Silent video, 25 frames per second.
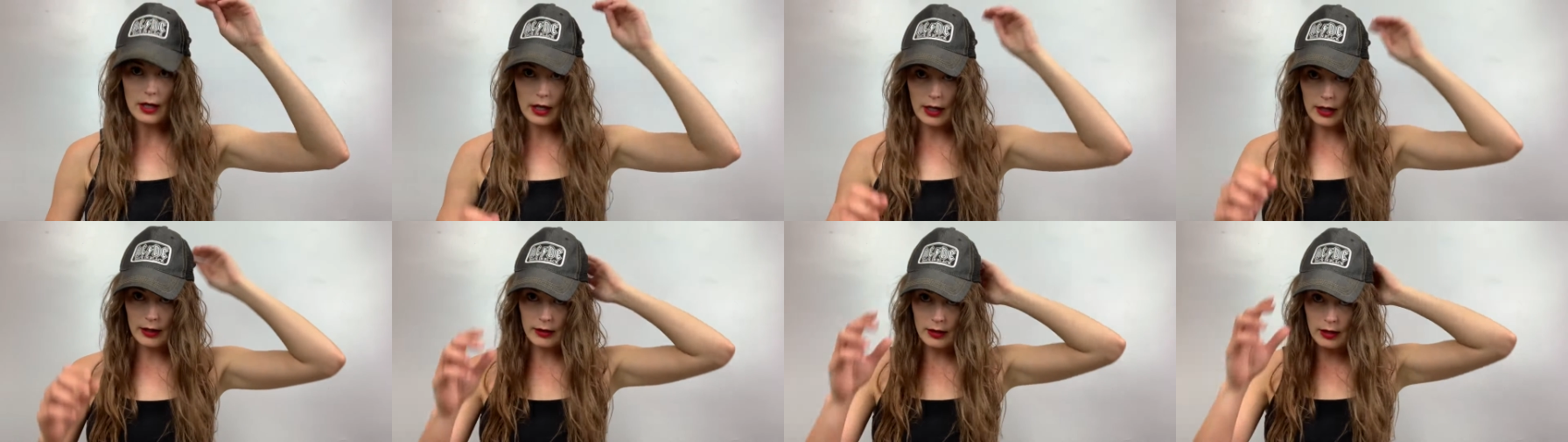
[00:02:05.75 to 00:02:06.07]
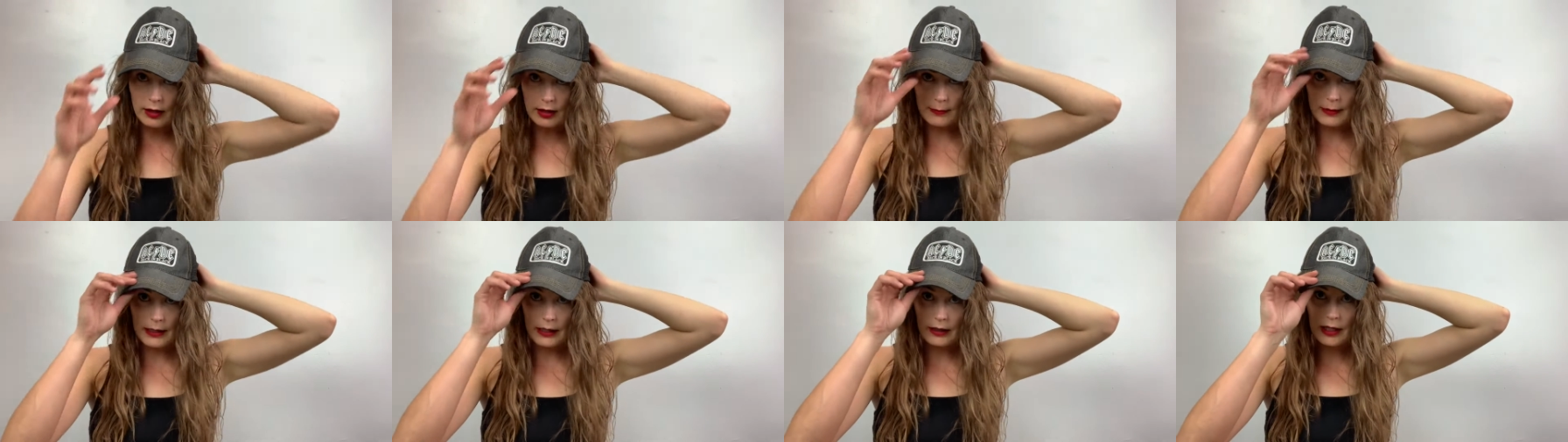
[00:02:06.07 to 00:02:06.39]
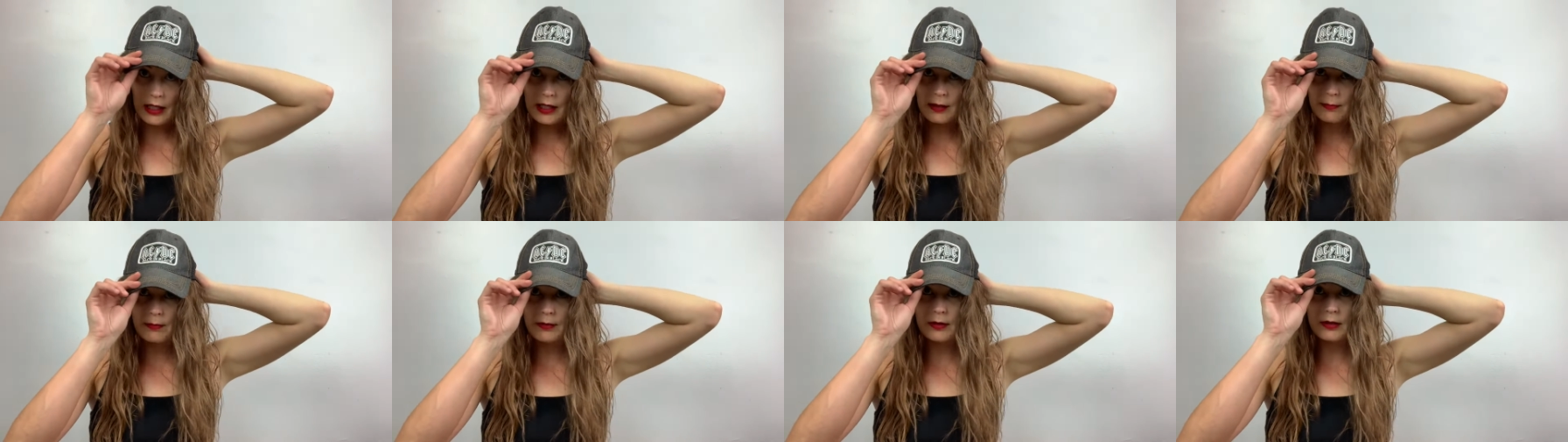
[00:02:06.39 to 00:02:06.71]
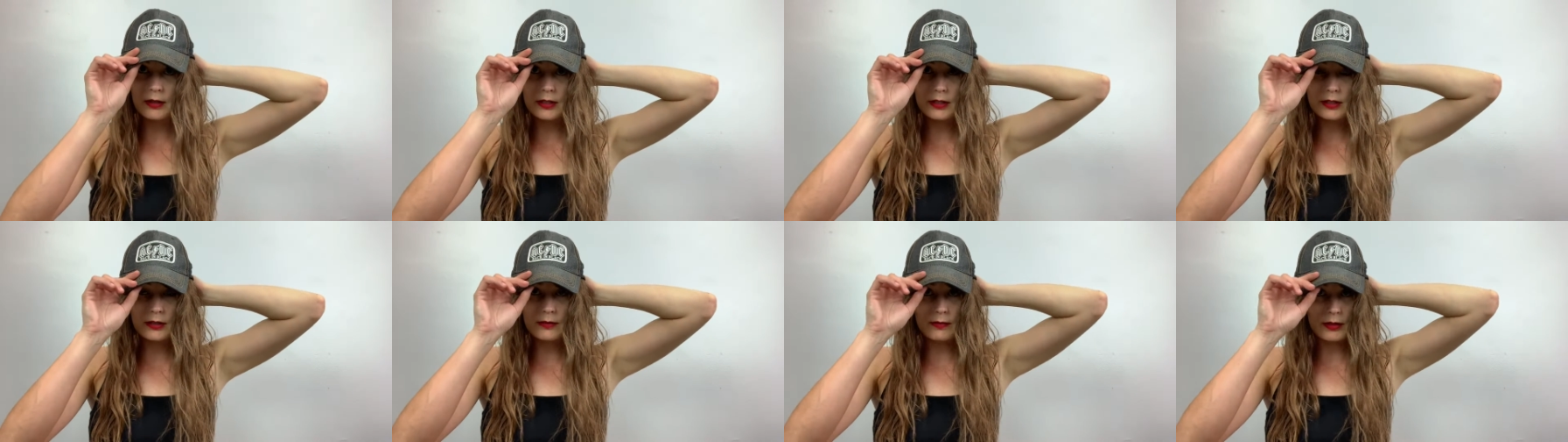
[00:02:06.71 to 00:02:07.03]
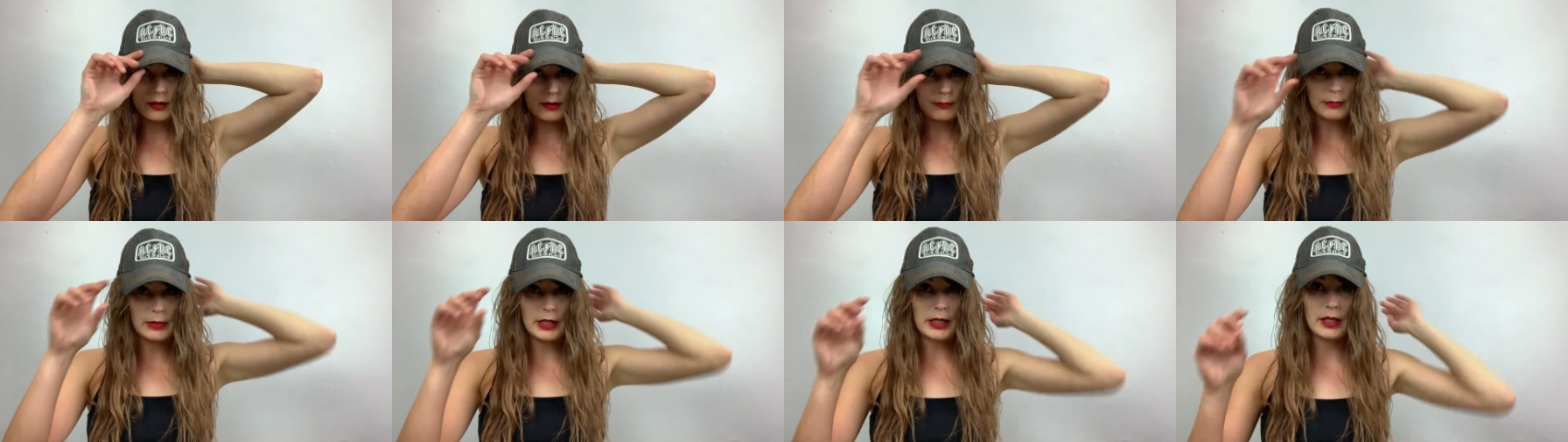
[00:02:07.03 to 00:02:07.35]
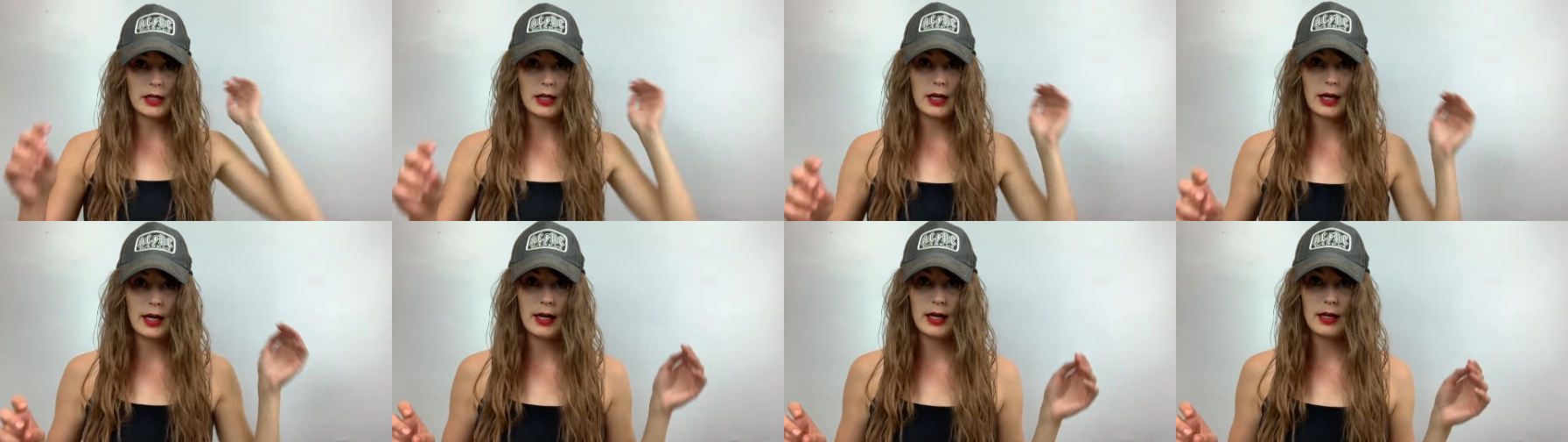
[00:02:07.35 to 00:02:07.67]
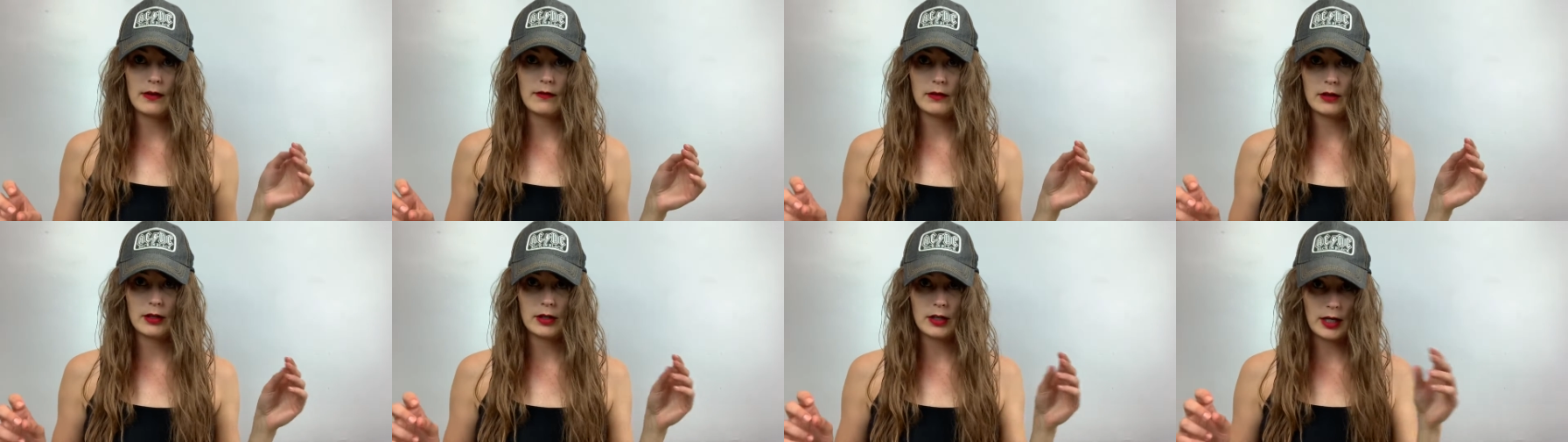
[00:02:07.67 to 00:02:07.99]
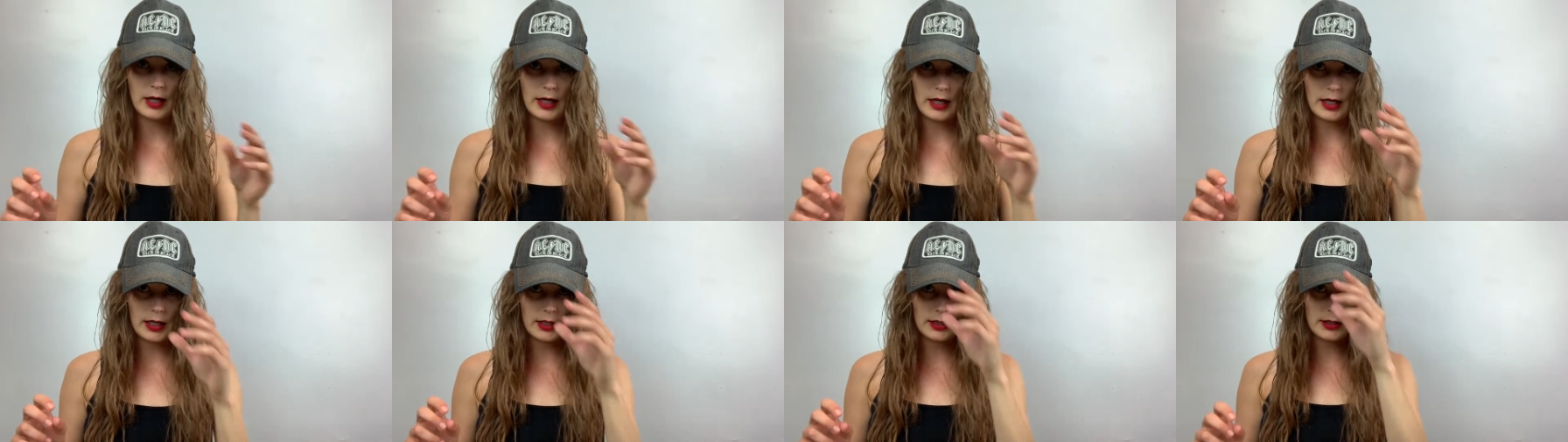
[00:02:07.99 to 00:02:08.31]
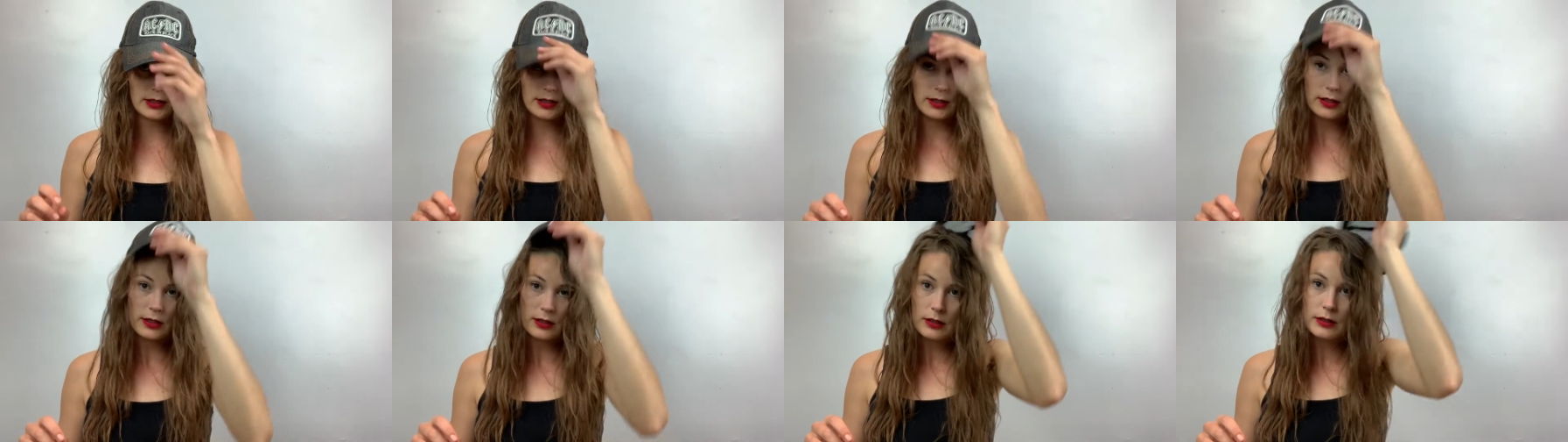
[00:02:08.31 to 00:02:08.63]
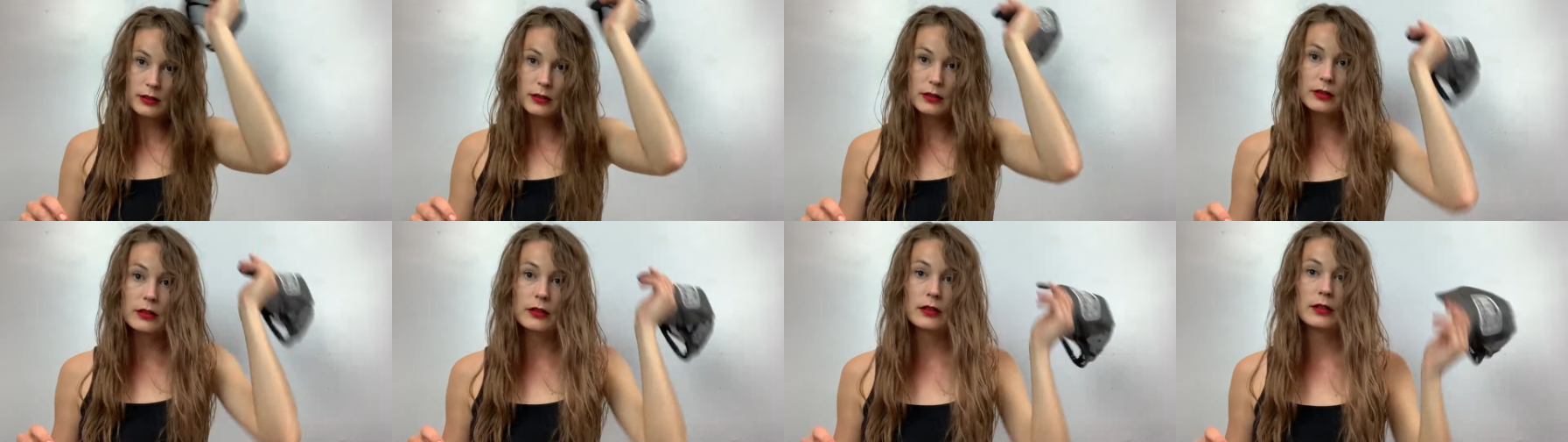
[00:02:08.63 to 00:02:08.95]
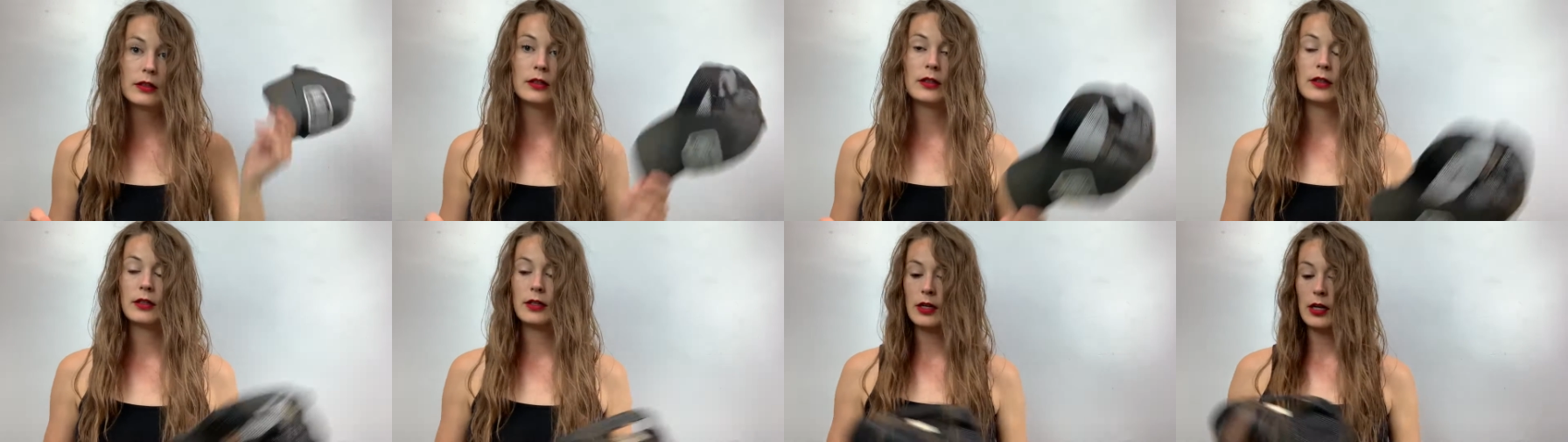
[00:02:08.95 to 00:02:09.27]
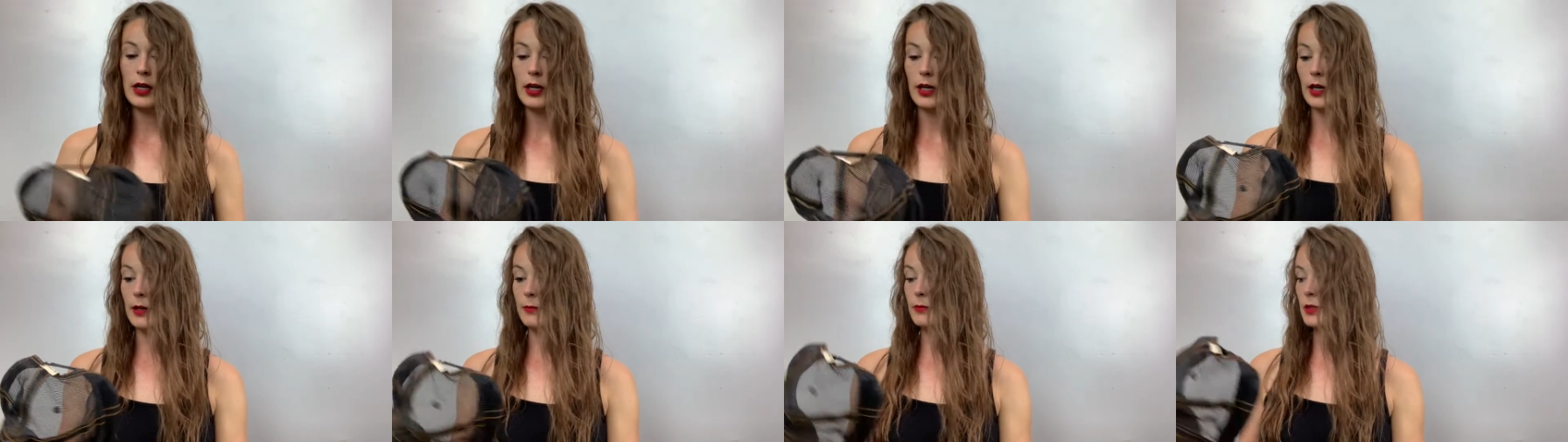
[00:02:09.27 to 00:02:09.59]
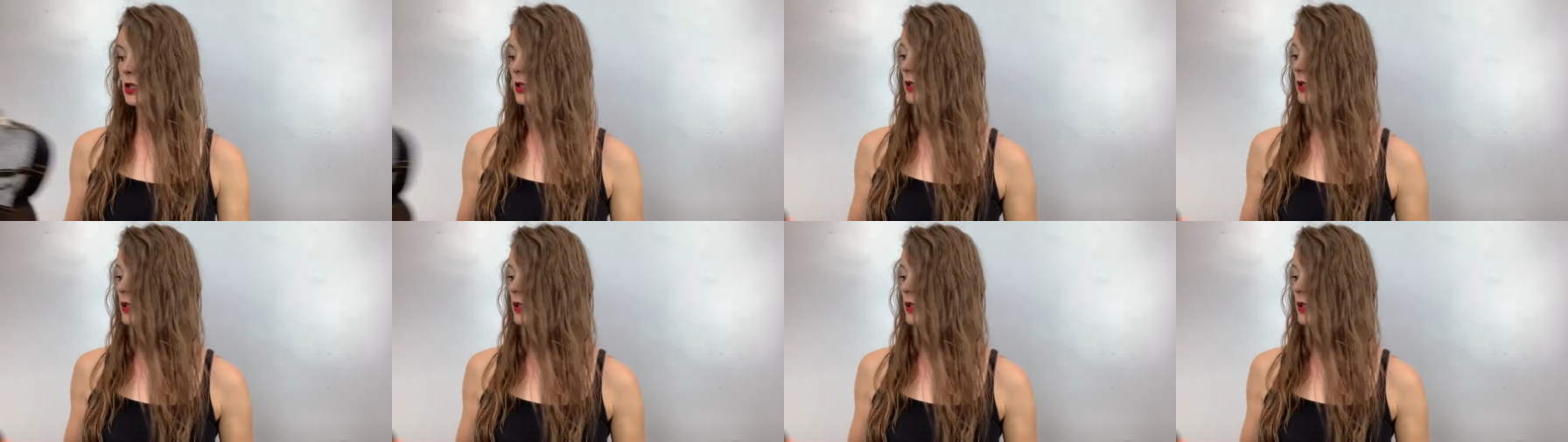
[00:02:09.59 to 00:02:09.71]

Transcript: I thought about keeping this one, but I have a lot of hats. And I'm